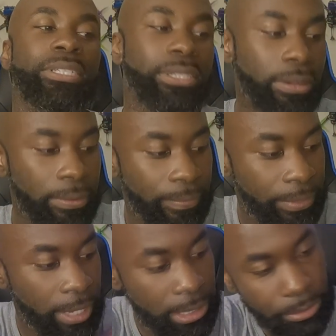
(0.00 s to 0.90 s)
So
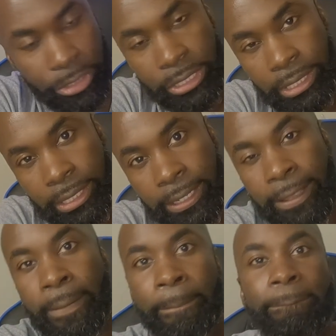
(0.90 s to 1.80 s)
that's what you're gonna
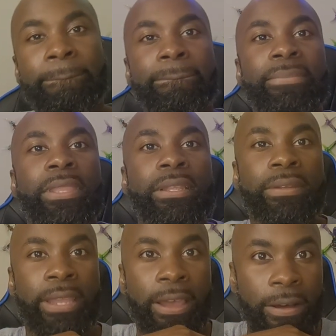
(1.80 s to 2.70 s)
get.
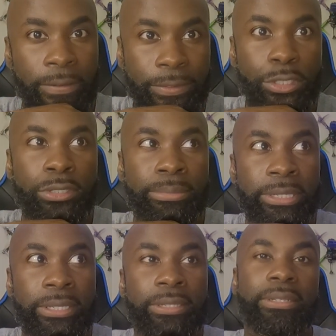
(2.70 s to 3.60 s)
Now, to
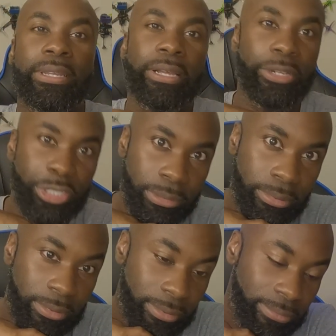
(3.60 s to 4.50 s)
be
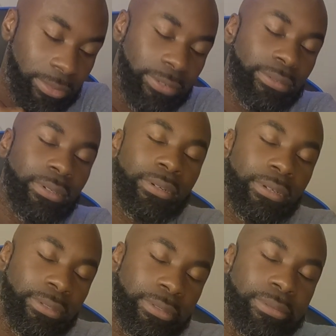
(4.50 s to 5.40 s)
eligible, of
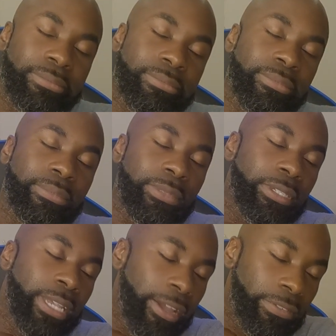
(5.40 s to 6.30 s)
course,
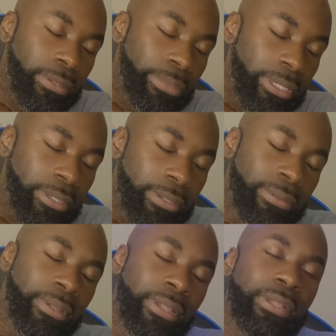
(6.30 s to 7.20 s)
you have to
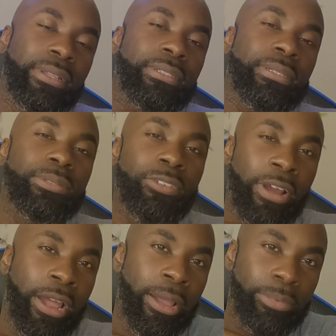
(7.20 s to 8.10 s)
be
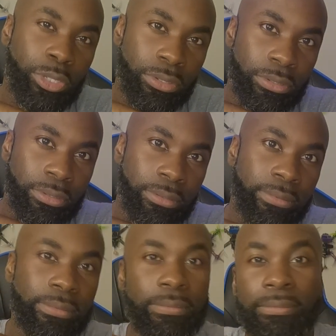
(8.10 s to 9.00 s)
subscribed to,